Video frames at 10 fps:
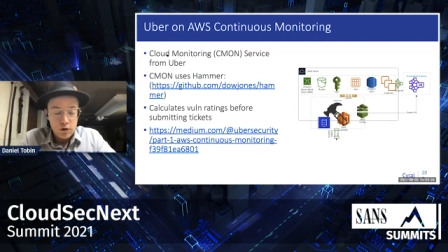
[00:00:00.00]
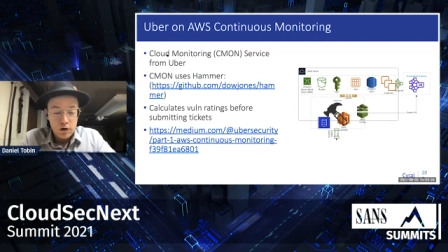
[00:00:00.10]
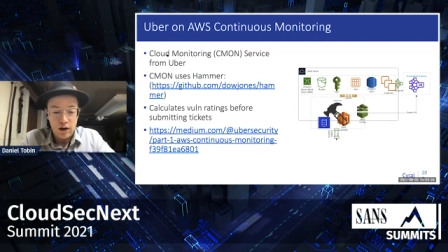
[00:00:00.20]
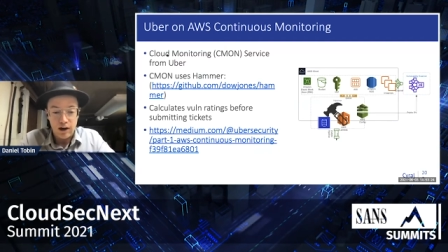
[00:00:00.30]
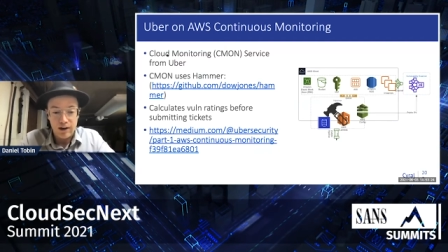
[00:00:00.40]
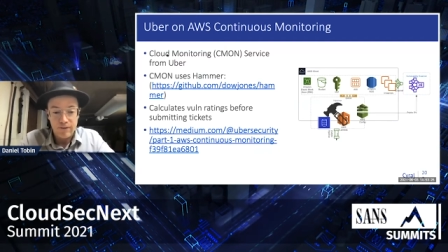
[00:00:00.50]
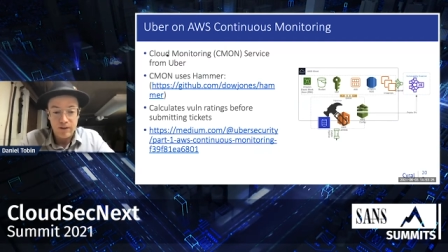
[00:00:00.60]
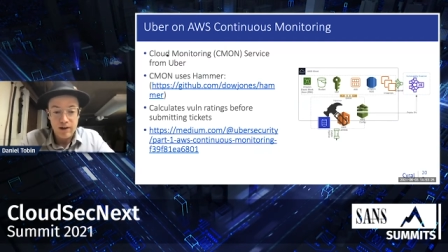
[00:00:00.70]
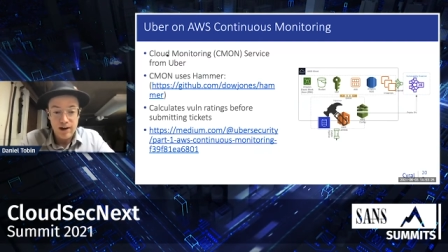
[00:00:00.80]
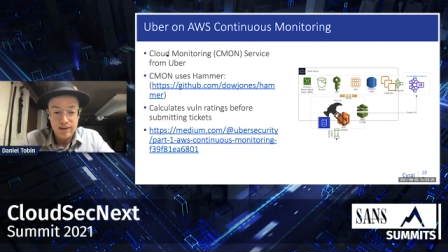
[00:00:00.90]
Uh, if the
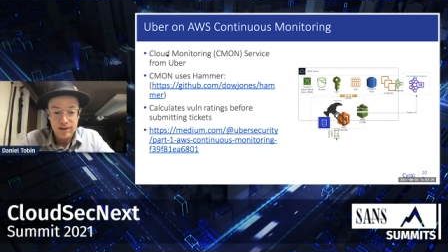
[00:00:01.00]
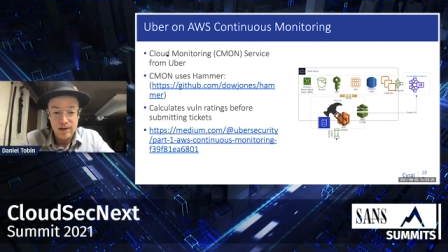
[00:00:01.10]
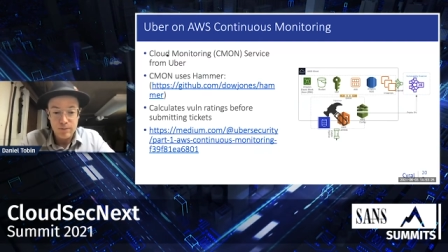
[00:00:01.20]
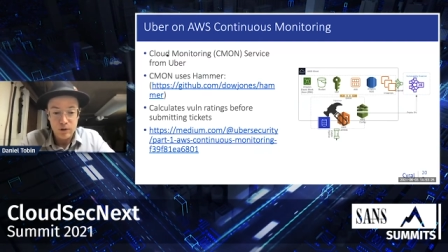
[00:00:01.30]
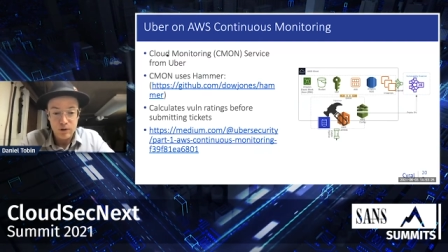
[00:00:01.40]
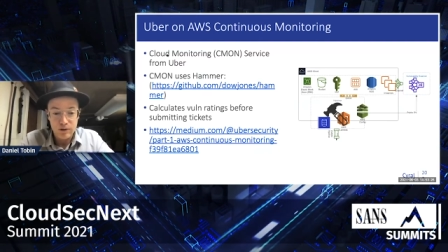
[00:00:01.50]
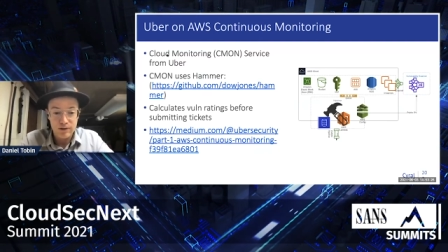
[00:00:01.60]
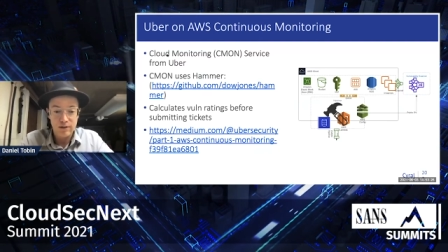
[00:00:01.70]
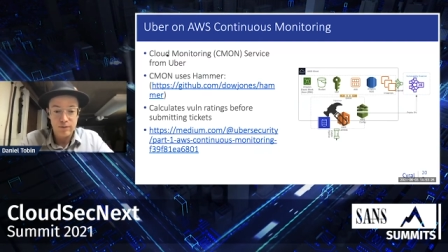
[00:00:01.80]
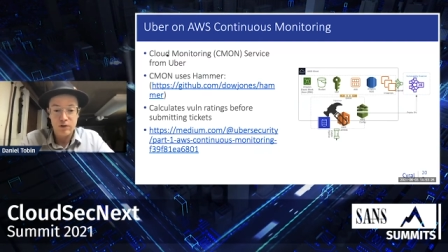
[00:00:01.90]
last examples
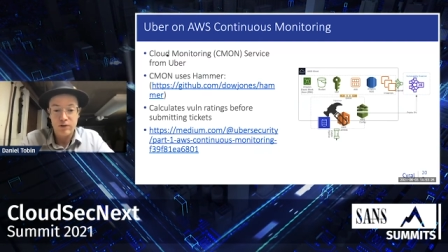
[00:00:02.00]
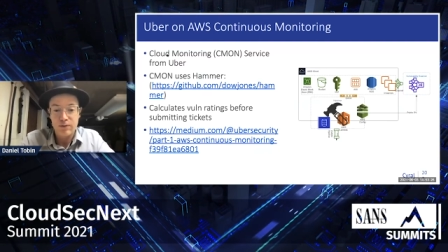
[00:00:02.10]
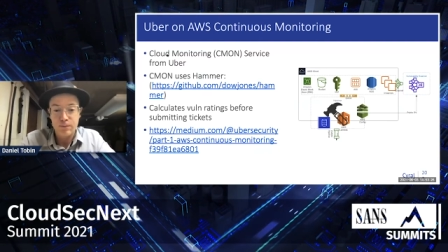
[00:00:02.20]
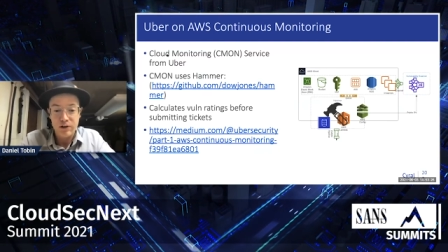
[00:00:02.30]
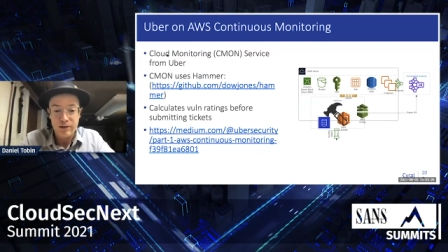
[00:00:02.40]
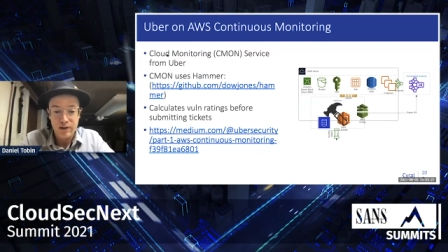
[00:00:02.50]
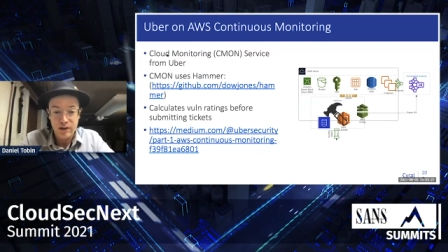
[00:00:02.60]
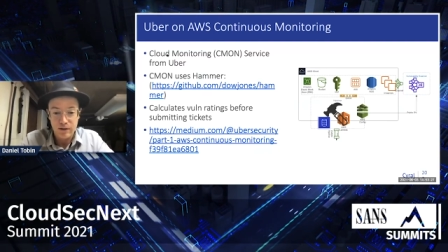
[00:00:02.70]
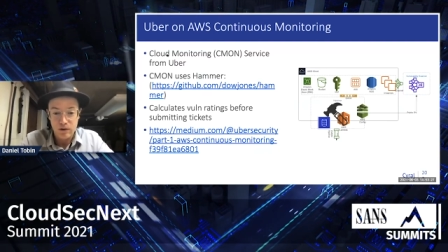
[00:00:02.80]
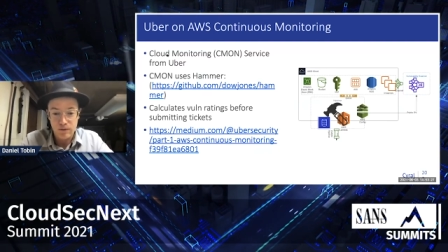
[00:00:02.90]
seem too simplistic
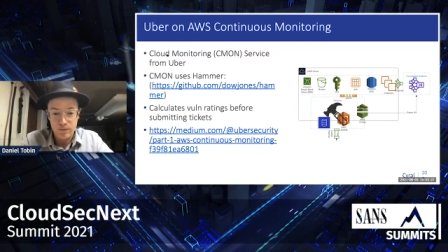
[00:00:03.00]
and you have